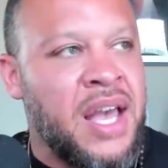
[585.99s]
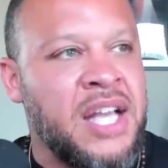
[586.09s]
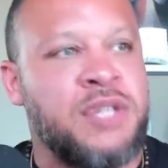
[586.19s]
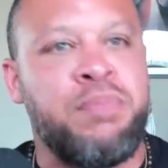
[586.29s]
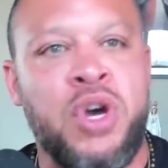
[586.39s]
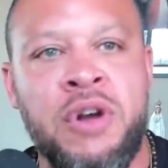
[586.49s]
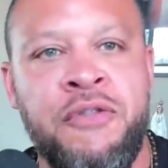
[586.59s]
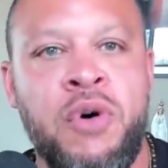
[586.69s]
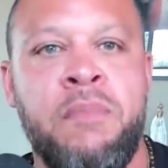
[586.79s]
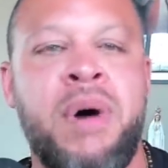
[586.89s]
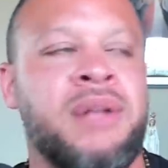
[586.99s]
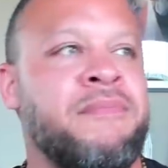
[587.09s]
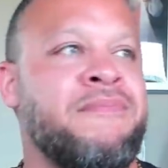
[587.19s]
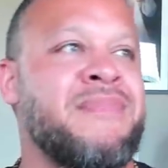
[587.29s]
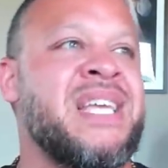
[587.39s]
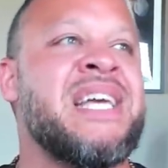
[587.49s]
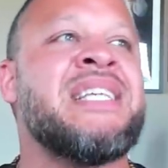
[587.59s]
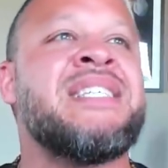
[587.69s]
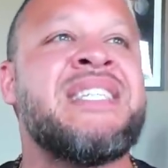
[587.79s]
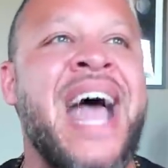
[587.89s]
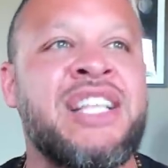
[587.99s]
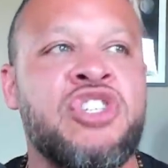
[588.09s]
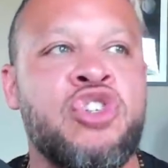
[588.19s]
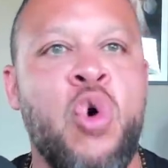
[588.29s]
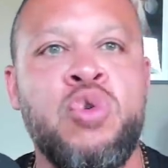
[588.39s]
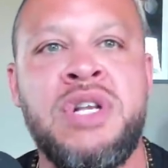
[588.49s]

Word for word: It's beautiful, but is that so